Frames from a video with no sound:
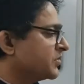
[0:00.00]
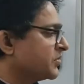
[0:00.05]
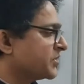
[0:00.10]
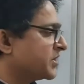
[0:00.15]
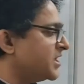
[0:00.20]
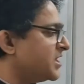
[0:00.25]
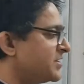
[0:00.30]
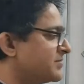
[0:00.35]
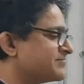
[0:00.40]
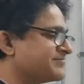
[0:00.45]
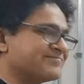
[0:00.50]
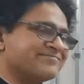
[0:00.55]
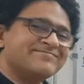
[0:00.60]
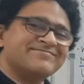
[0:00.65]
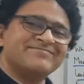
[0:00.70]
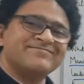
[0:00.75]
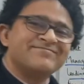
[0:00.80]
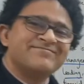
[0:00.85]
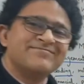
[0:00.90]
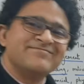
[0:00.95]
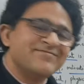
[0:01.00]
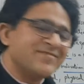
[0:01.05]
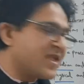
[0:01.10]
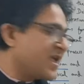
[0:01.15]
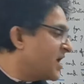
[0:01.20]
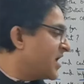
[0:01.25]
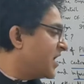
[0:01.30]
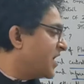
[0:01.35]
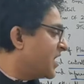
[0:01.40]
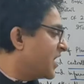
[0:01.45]
Okay.
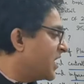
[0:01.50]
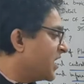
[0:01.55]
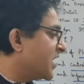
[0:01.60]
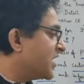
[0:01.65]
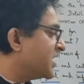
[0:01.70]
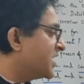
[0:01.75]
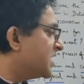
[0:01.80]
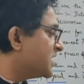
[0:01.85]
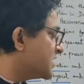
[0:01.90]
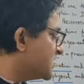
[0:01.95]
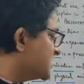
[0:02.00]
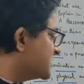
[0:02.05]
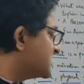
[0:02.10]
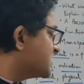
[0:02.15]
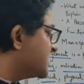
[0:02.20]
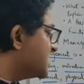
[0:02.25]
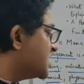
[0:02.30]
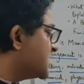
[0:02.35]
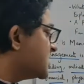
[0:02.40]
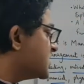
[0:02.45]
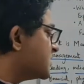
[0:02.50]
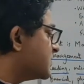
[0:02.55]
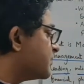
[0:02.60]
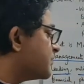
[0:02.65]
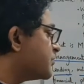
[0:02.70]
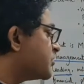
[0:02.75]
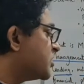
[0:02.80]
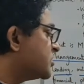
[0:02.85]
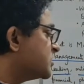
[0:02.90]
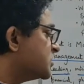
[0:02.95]
It is a
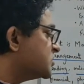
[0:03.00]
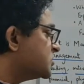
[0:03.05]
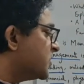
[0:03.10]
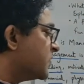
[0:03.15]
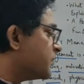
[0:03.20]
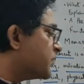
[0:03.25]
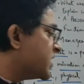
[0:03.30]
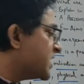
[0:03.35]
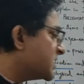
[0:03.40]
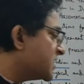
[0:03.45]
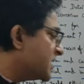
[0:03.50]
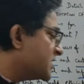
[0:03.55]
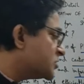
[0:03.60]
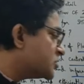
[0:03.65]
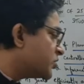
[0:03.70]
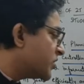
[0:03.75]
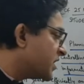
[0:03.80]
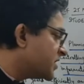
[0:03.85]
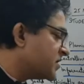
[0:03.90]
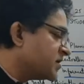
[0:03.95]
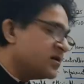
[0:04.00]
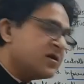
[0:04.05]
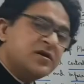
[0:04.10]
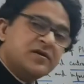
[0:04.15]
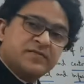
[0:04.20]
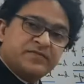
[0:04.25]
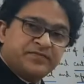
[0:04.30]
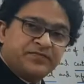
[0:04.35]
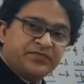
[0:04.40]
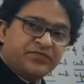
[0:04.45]
process of bringing together
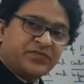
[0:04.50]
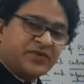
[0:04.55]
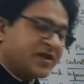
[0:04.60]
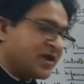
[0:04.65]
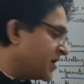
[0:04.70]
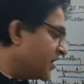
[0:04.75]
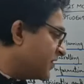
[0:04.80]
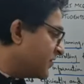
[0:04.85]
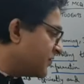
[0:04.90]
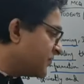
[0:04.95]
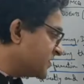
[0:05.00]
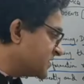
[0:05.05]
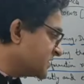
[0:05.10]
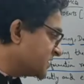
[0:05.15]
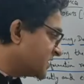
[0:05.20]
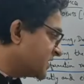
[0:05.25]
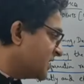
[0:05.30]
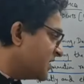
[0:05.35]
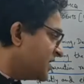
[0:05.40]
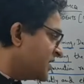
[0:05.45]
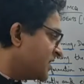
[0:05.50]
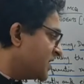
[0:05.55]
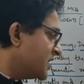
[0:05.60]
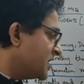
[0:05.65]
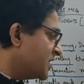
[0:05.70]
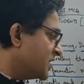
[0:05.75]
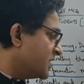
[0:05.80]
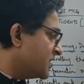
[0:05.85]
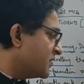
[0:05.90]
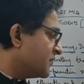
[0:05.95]
physical,
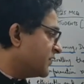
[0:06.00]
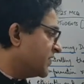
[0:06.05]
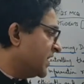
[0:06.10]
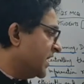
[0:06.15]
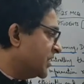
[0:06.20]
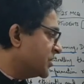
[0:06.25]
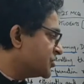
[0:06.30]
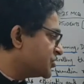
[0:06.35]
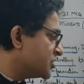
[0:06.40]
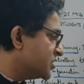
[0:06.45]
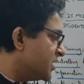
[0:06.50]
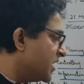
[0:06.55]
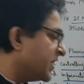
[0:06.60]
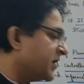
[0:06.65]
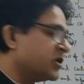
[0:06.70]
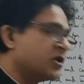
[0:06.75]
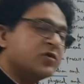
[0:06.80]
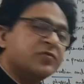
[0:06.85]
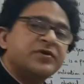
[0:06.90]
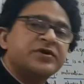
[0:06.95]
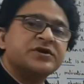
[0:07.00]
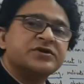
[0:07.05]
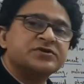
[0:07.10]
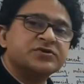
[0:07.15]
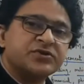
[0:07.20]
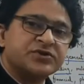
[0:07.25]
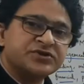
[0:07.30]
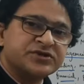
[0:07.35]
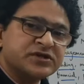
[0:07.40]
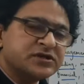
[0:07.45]
financial, and human
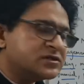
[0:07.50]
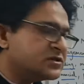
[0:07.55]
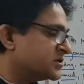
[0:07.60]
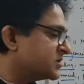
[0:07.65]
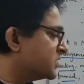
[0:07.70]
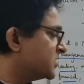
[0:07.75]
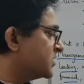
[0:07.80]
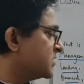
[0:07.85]
resources.